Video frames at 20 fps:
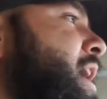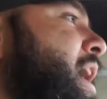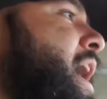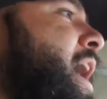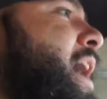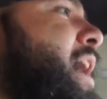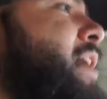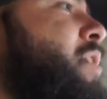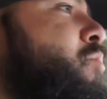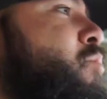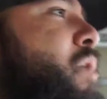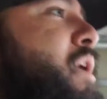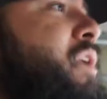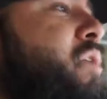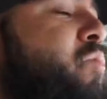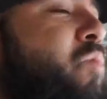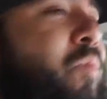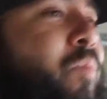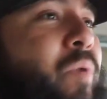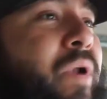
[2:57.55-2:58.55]
I wound
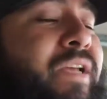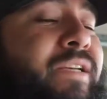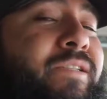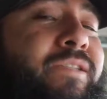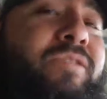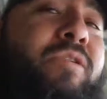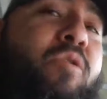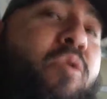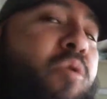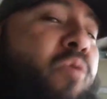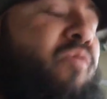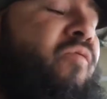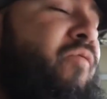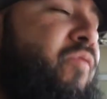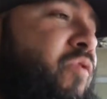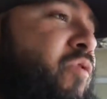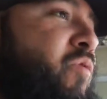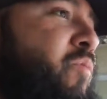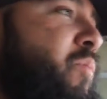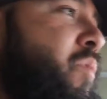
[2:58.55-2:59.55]
up replacing the whole
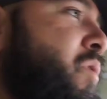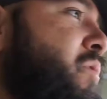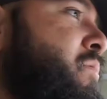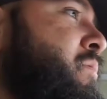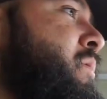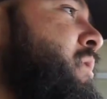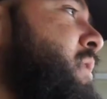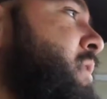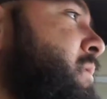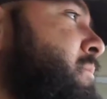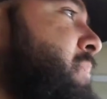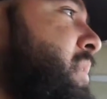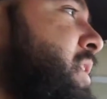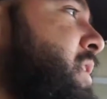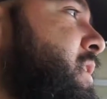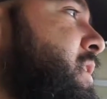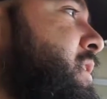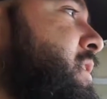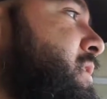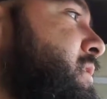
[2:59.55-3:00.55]
fuel bowl,
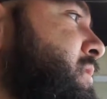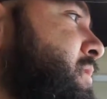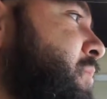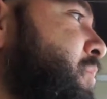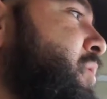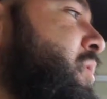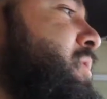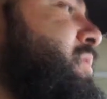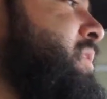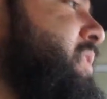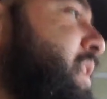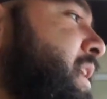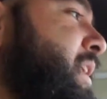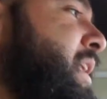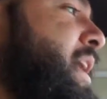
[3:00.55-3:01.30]
because the person that